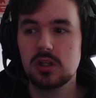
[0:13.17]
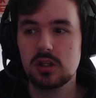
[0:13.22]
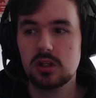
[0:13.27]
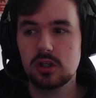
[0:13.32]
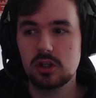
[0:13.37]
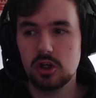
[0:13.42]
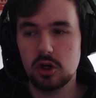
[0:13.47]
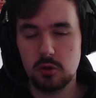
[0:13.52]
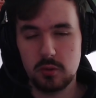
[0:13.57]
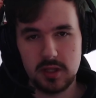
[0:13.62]

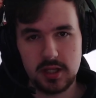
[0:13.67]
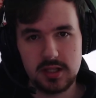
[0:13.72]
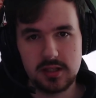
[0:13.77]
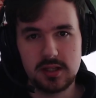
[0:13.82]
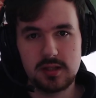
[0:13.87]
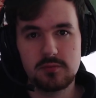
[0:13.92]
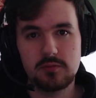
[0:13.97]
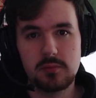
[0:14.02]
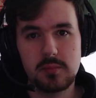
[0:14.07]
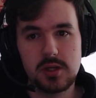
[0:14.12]
correlate the
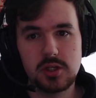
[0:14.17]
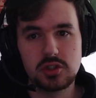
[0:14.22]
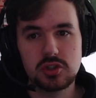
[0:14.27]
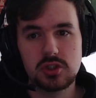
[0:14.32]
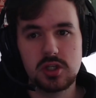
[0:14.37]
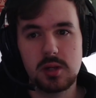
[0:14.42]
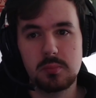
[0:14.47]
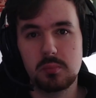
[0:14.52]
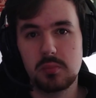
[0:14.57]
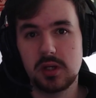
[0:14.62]
information
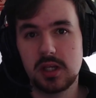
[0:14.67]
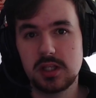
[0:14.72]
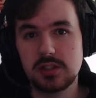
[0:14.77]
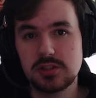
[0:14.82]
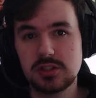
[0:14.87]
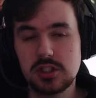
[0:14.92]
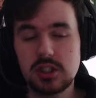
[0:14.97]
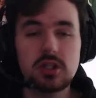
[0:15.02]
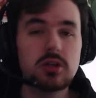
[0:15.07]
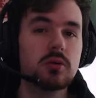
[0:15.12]
and bring it
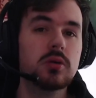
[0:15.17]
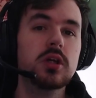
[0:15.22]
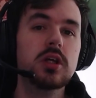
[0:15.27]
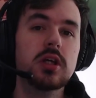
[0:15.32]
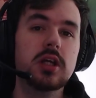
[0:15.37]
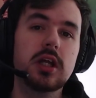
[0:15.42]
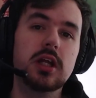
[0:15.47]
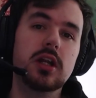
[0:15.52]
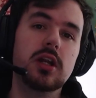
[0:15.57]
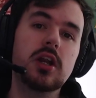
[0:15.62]
to you
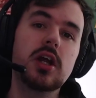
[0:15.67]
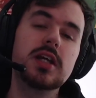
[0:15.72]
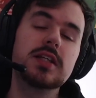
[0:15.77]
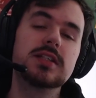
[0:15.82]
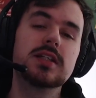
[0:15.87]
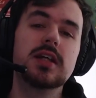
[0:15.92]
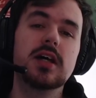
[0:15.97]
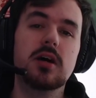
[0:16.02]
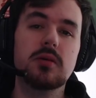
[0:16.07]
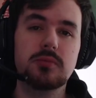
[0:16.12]
in a nice
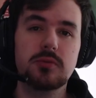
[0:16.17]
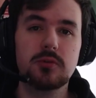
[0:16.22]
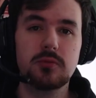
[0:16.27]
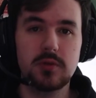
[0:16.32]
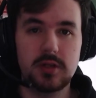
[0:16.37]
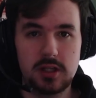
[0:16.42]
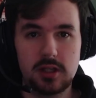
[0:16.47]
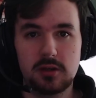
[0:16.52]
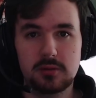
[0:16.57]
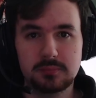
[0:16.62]
helpful
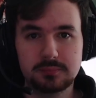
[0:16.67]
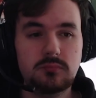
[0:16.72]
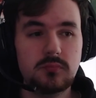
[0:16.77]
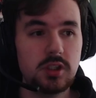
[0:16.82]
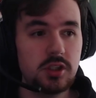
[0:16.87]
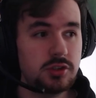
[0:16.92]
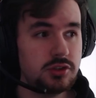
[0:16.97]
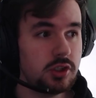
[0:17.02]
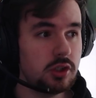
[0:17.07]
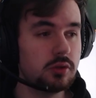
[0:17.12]
video.
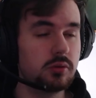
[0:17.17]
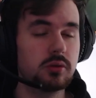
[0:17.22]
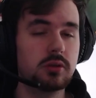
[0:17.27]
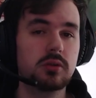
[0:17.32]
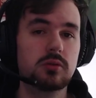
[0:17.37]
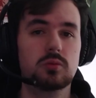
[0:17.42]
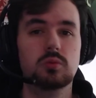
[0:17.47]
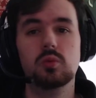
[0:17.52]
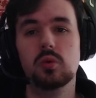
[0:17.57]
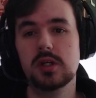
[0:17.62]
So,
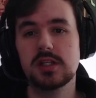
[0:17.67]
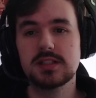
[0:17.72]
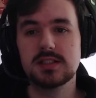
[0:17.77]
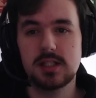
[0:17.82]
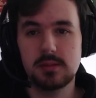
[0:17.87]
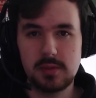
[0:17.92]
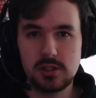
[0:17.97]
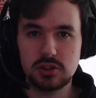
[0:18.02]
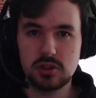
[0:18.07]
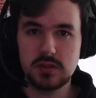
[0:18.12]
what is the
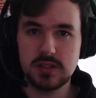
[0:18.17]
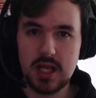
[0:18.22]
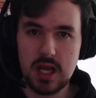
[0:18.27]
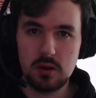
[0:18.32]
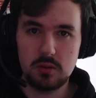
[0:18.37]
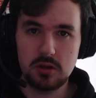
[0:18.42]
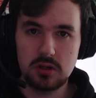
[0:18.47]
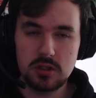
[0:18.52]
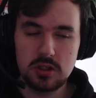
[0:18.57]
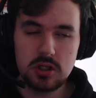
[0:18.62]
Imaginary
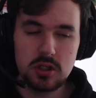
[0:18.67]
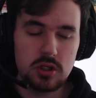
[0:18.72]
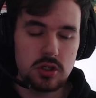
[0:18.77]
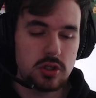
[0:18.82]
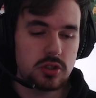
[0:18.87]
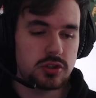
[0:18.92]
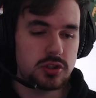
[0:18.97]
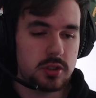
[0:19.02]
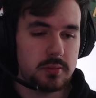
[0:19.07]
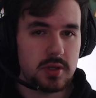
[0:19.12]
Tower?
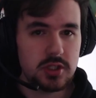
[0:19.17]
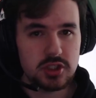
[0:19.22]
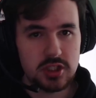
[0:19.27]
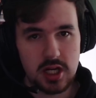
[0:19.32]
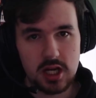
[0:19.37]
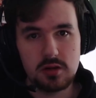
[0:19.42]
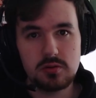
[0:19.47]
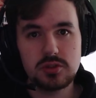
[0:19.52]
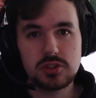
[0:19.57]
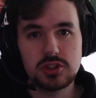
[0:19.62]
So the Imaginary
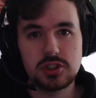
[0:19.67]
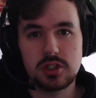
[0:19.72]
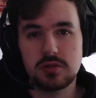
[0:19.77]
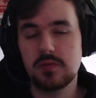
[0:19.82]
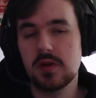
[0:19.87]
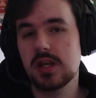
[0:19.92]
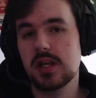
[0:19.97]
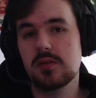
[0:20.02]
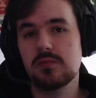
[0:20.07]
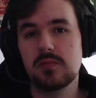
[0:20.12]
Tower is just an
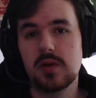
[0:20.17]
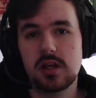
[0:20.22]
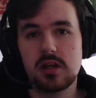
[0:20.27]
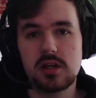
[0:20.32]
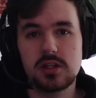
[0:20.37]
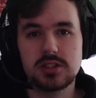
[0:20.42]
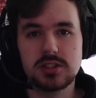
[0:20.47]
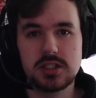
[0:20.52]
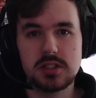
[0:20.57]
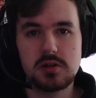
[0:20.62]
event in
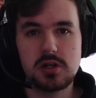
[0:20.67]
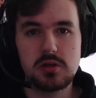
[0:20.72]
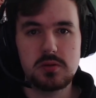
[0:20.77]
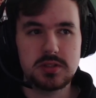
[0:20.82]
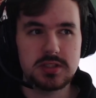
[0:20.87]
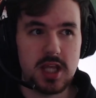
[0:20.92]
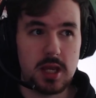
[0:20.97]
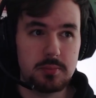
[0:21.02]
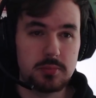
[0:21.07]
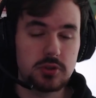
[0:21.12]
Vanguard 0.
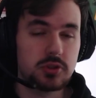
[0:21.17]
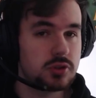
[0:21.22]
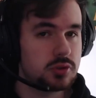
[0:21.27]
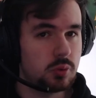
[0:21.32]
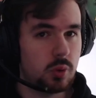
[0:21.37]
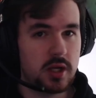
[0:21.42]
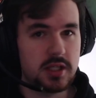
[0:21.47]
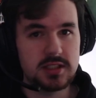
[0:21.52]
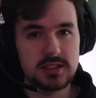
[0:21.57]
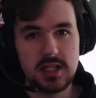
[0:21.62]
It's happened
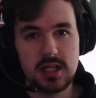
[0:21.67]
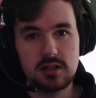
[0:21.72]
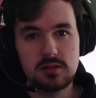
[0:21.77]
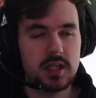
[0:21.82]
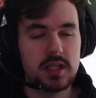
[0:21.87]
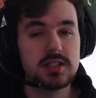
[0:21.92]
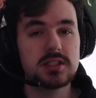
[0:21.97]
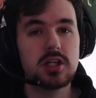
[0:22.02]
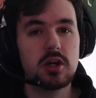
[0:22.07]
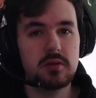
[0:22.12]
twice now.
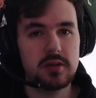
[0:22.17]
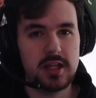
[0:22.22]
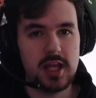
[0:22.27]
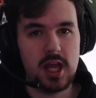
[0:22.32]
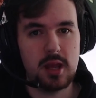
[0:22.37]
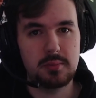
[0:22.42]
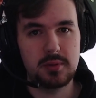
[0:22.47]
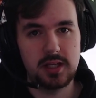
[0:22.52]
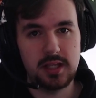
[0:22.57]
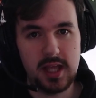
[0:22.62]
It's currently
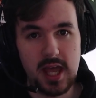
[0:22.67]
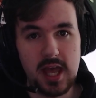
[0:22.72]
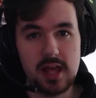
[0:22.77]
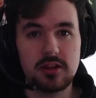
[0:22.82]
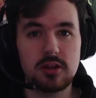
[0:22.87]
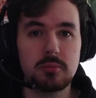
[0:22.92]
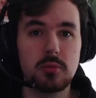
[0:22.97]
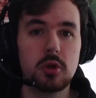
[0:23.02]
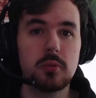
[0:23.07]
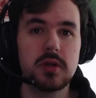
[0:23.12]
happening at
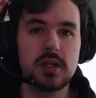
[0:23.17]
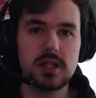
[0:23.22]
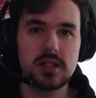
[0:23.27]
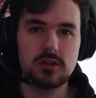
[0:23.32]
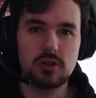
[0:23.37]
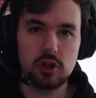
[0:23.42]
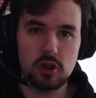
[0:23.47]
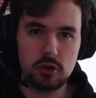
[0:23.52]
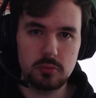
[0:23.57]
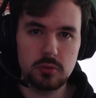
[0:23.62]
the moment in
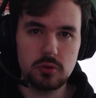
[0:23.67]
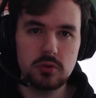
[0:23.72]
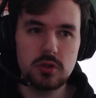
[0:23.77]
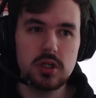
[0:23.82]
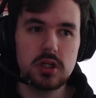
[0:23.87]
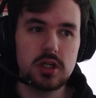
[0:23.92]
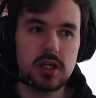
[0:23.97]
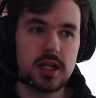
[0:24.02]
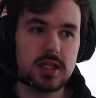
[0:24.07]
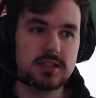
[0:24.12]
Global.
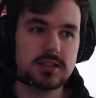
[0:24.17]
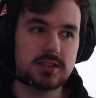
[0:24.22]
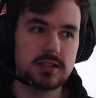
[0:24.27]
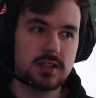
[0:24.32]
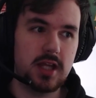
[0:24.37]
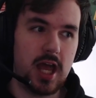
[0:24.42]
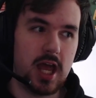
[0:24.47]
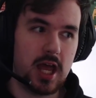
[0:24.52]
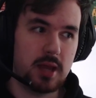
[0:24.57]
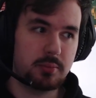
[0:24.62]
It's
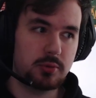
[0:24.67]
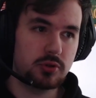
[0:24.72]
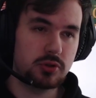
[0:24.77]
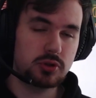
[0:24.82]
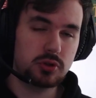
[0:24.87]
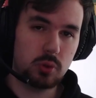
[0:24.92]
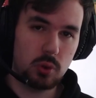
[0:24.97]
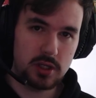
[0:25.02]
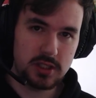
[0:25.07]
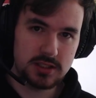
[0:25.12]
happened
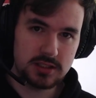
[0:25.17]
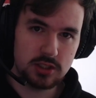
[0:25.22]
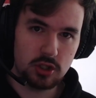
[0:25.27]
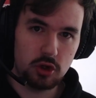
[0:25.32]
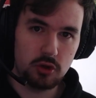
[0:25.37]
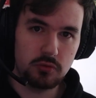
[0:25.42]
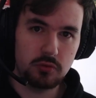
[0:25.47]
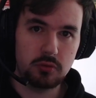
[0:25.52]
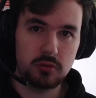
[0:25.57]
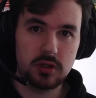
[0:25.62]
twice
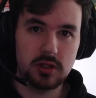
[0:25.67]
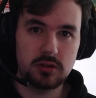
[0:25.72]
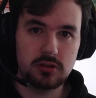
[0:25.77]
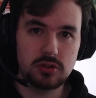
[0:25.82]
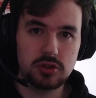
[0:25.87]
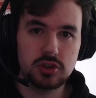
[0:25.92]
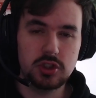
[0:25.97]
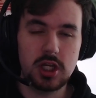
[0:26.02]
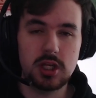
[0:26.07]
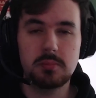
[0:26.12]
over in
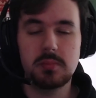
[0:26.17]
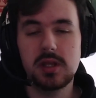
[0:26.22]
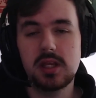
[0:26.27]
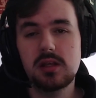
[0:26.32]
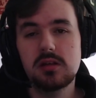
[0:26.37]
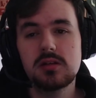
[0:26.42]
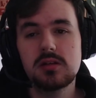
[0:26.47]
JP.